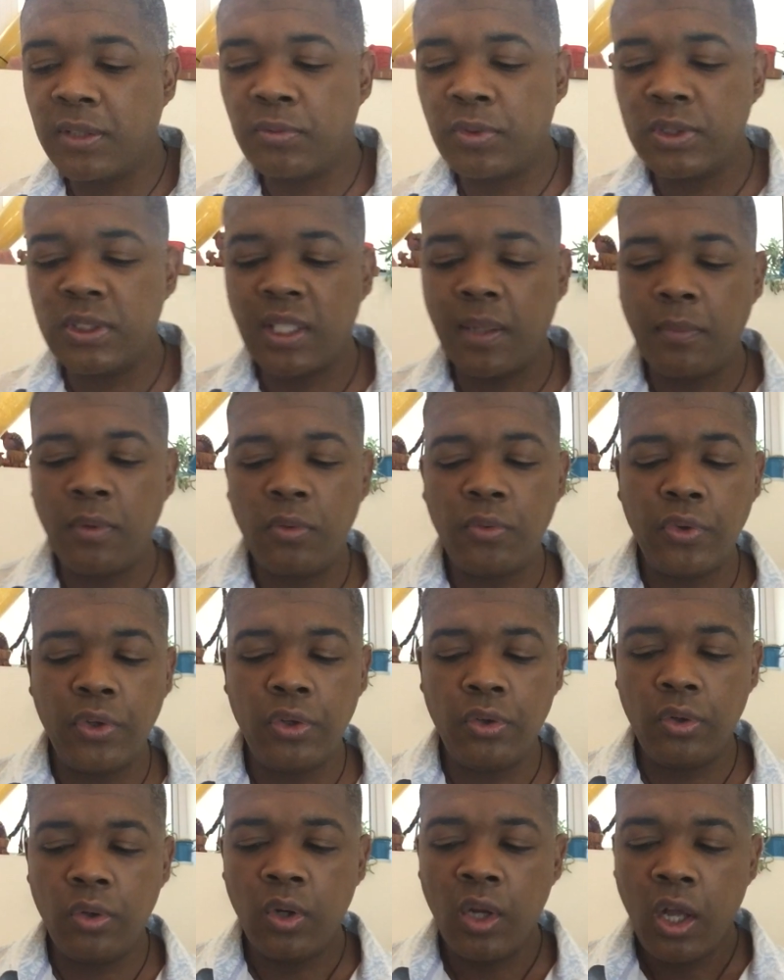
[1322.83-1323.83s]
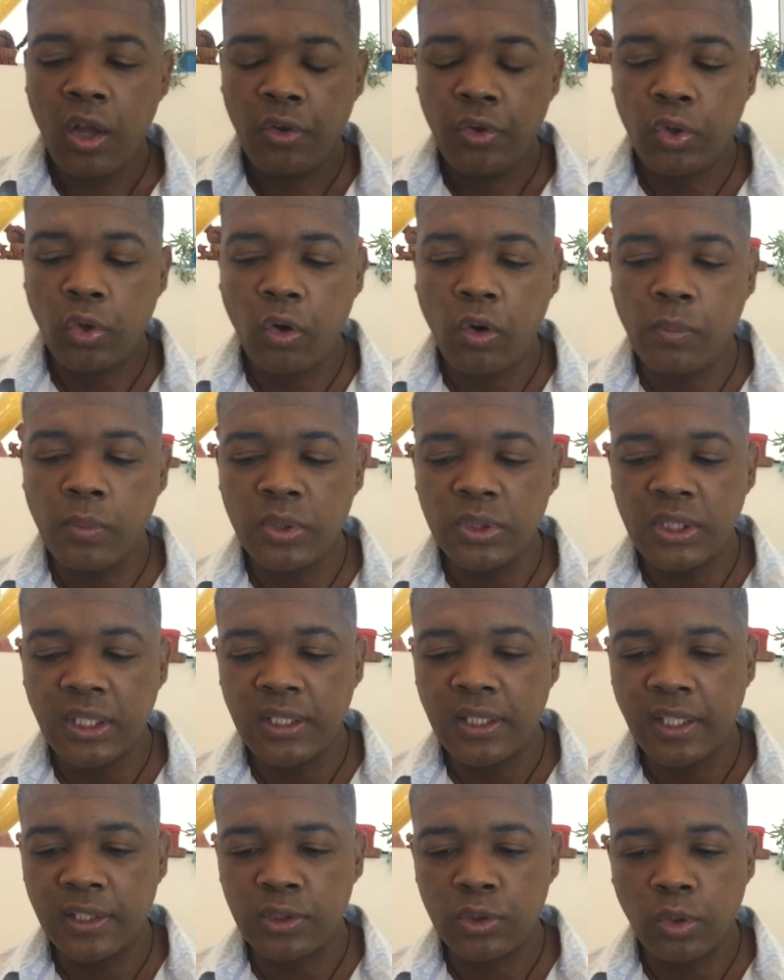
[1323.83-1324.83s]
that for some of you, you're almost
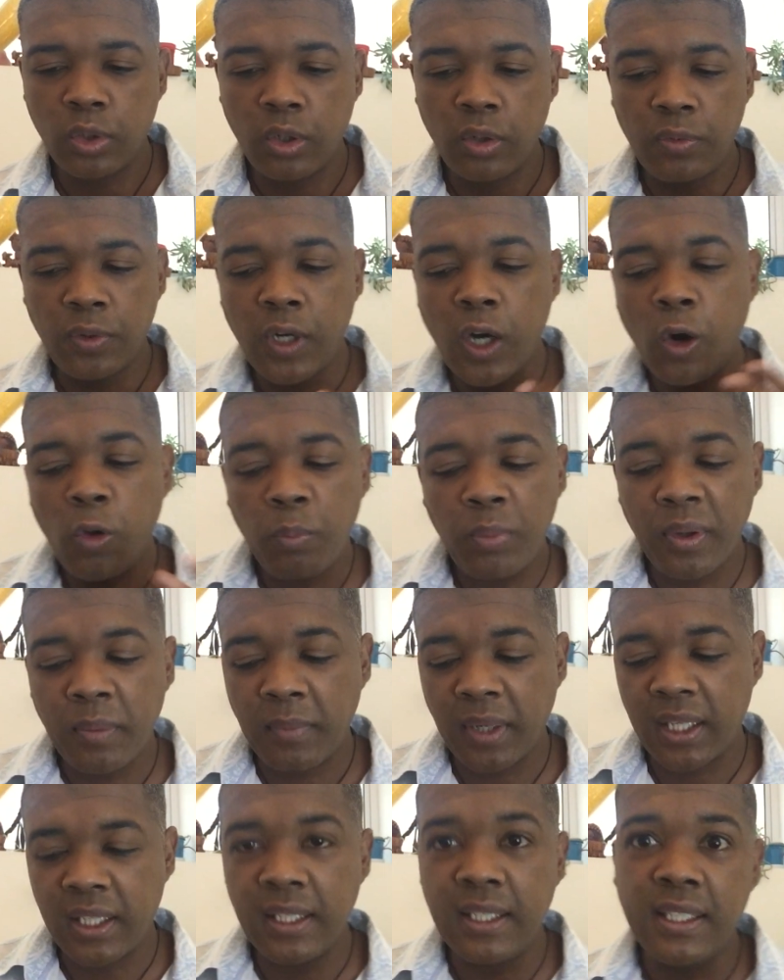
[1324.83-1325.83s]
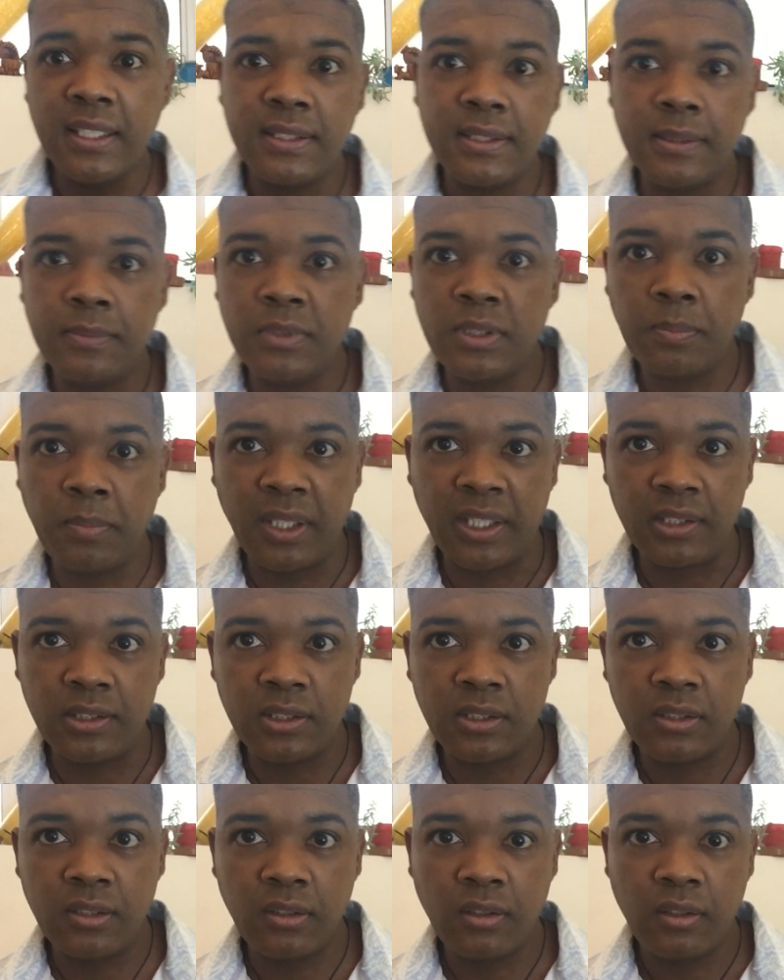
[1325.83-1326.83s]
in that sort of coping mechanism
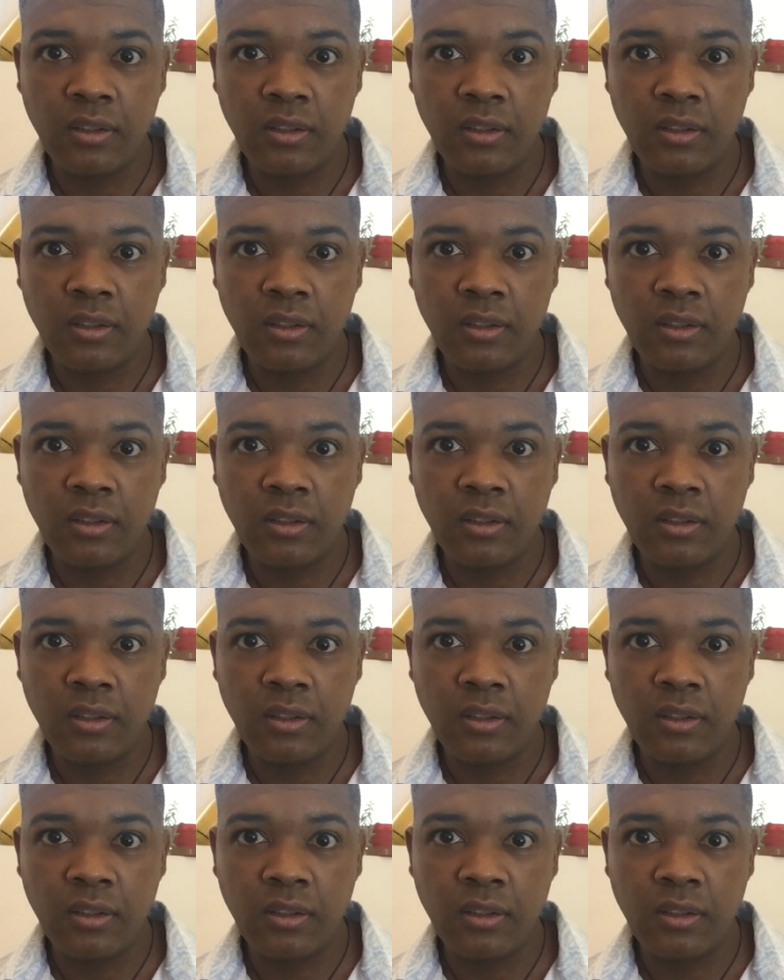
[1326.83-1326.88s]
space.